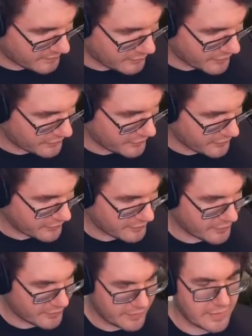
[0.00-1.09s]
Plus 4 is
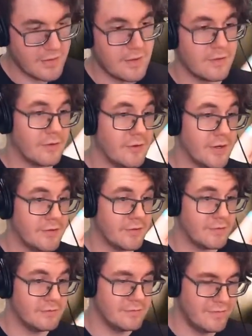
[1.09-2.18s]
30. 32.